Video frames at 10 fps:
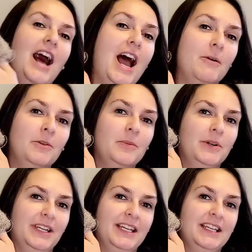I will
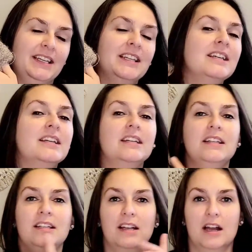put in
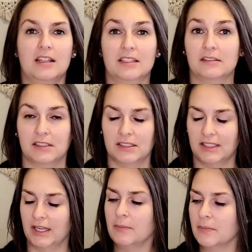a little
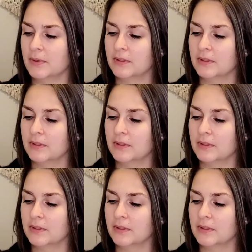clip